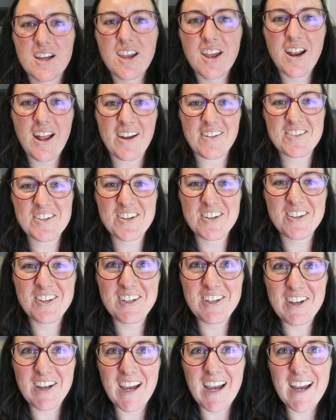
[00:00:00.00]
Good
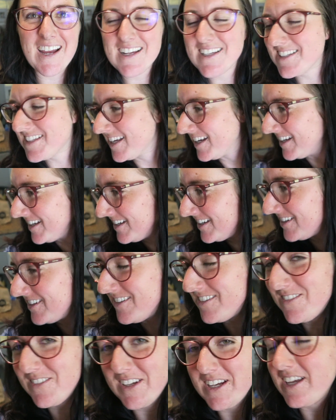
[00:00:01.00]
afternoon, you guys.
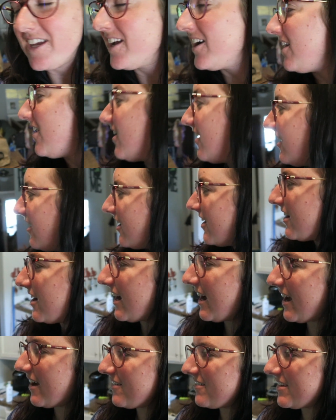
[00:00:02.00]
We are
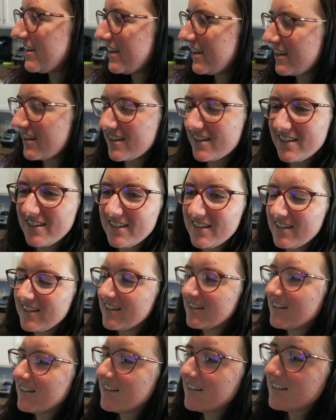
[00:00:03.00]
having
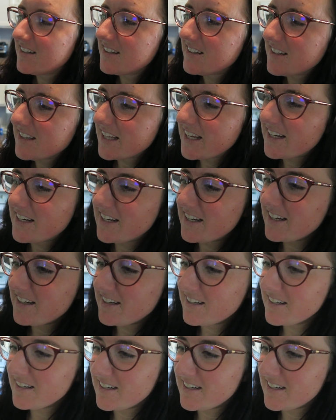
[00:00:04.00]
Landon.